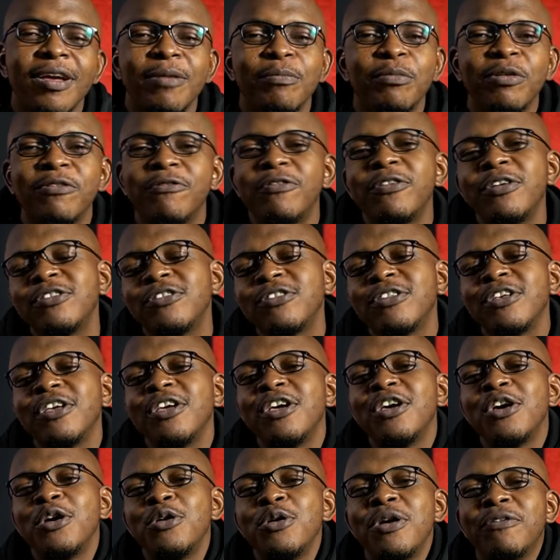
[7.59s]
But first,
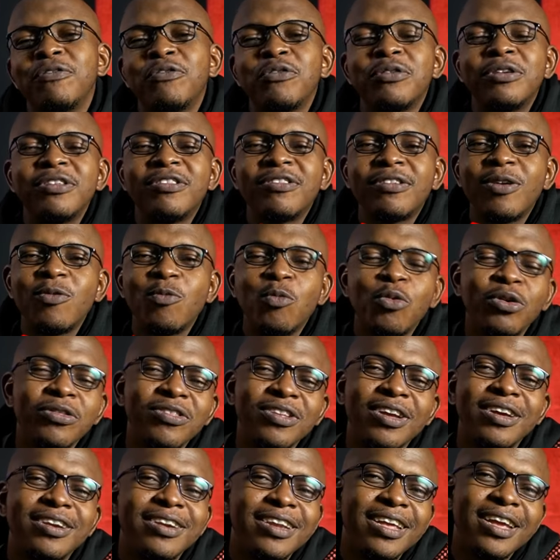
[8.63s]
we have to understand
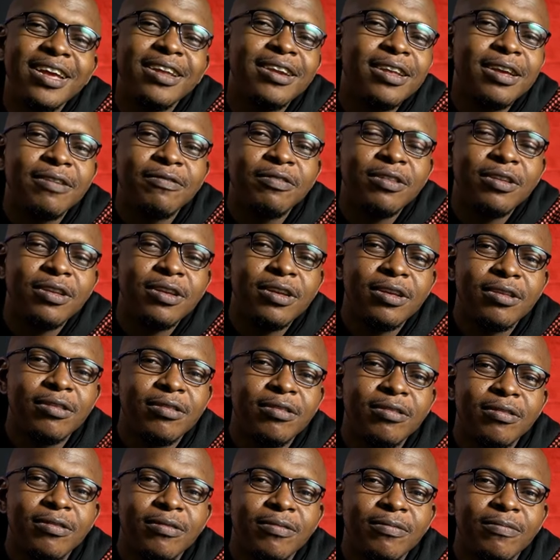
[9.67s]
what an NFT
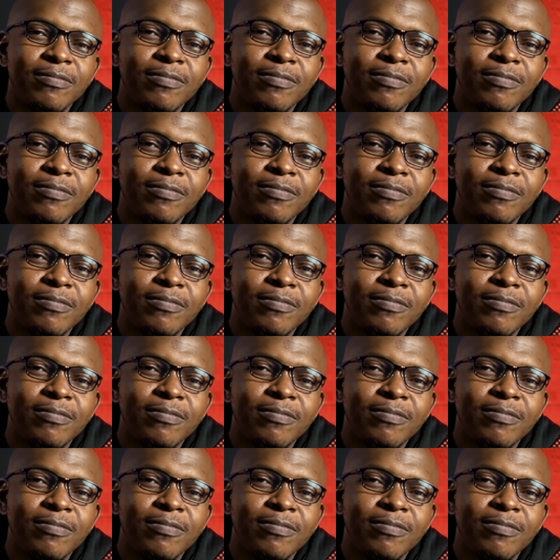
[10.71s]
is.